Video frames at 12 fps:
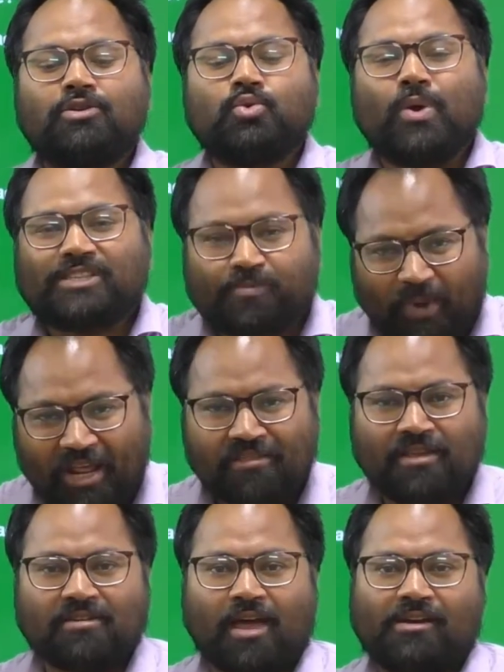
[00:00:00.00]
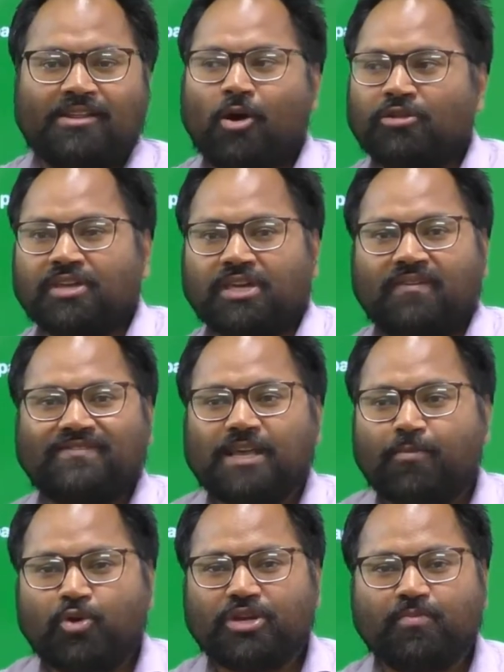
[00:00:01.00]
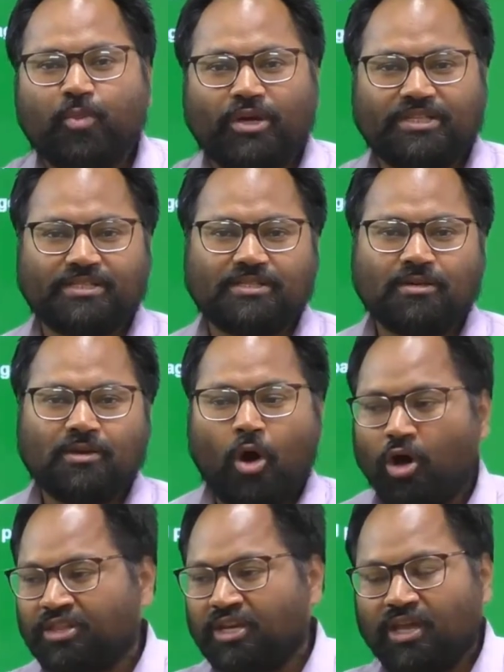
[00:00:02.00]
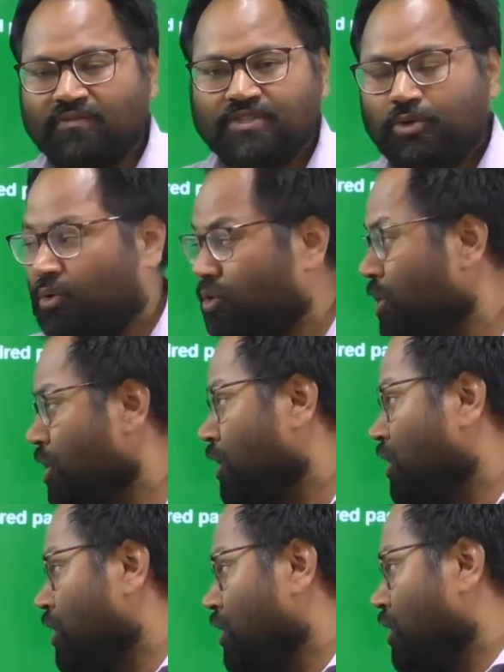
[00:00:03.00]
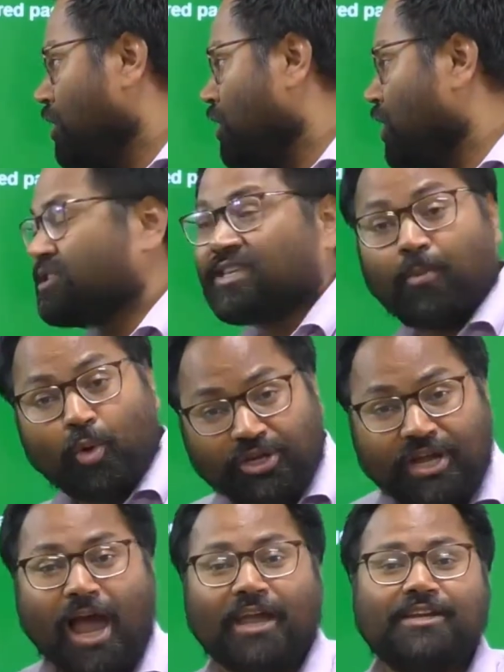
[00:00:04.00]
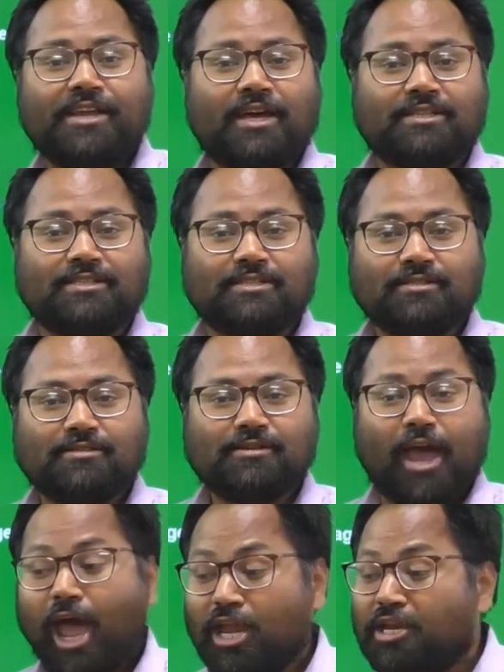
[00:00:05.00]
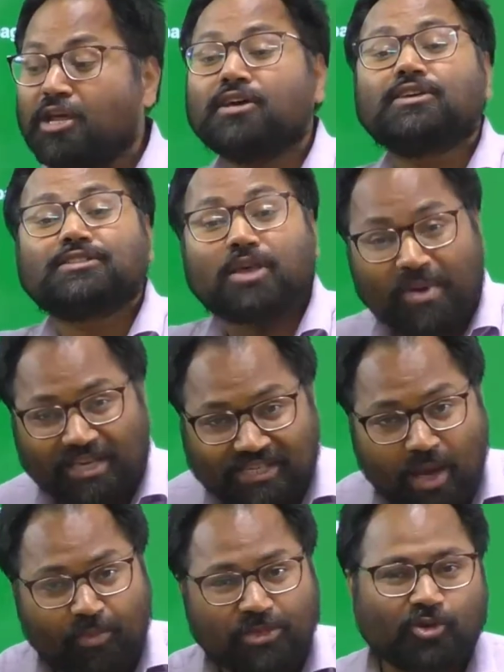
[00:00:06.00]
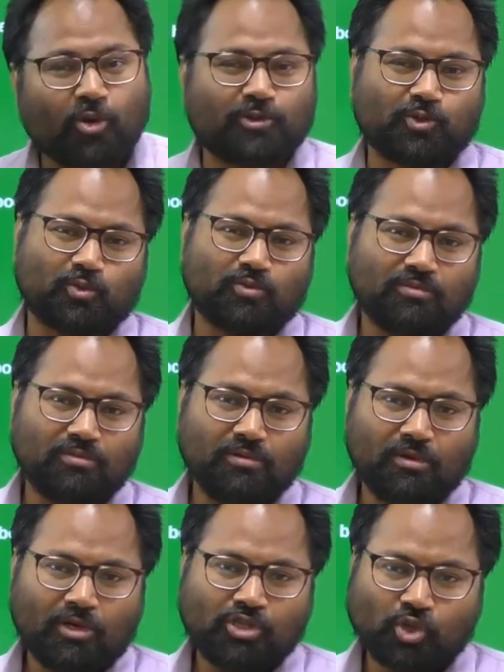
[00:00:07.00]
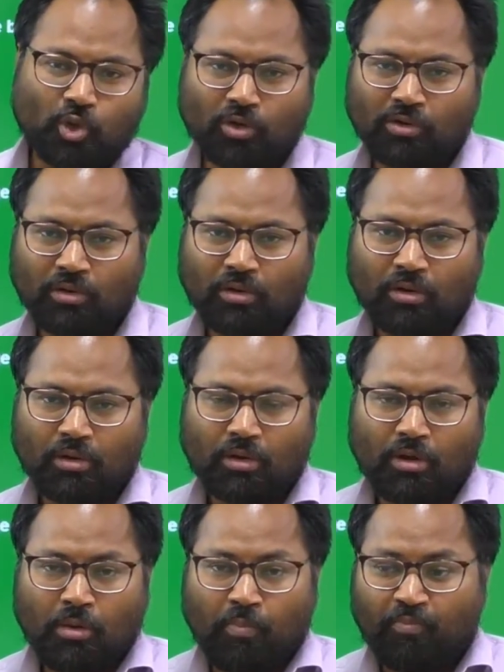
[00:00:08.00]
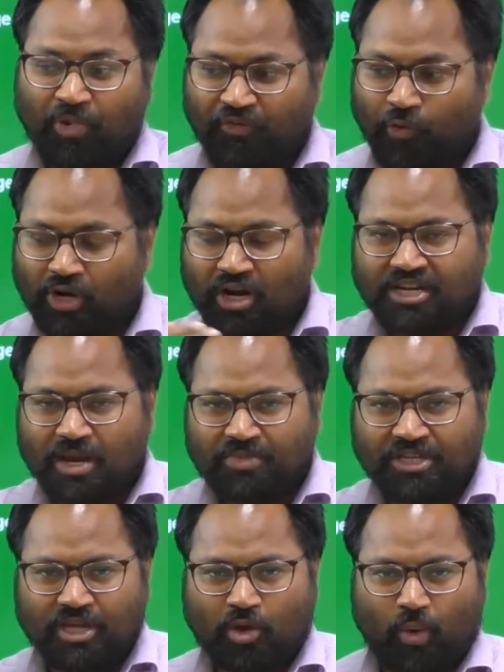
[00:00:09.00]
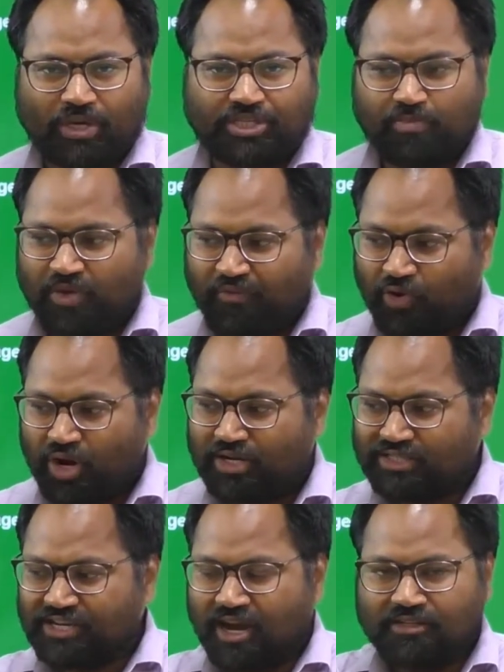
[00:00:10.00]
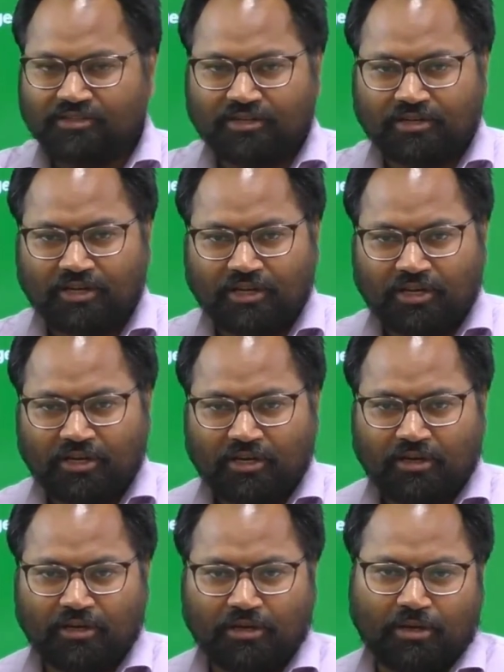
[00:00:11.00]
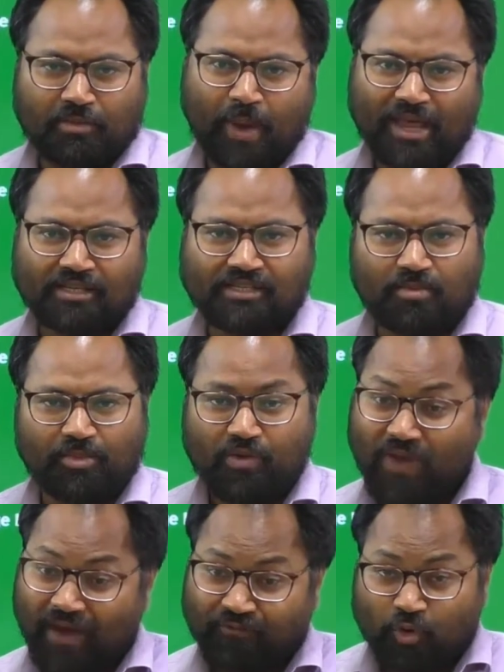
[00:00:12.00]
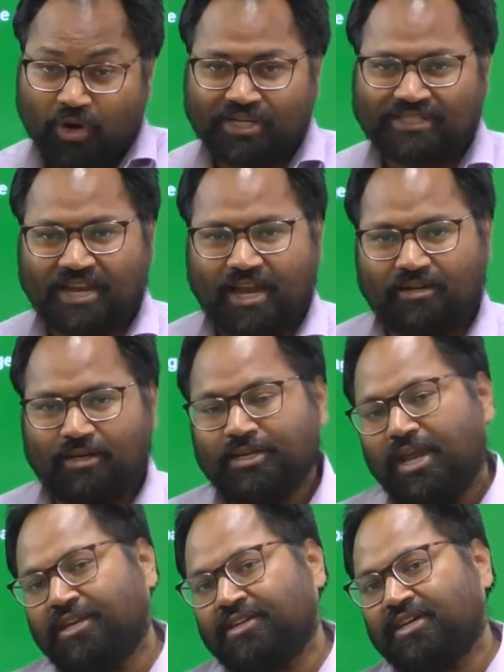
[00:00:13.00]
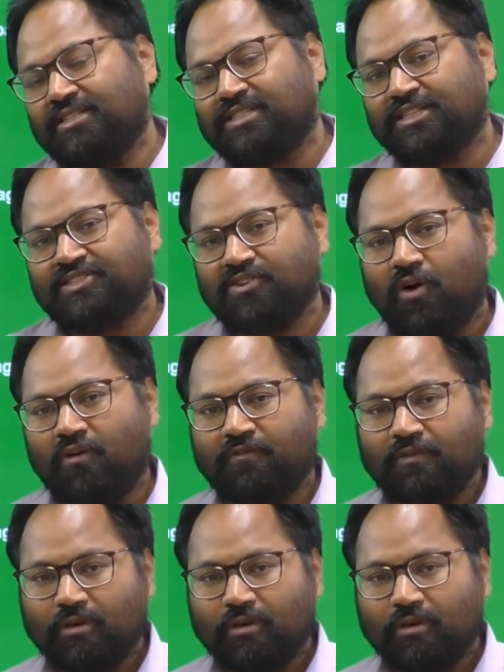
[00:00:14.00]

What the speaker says: to explain that idea, author gives supporting points. Author gives, supporting ideas and some examples also. So, before attempting the question, before understanding the para summary, we have to understand it consists of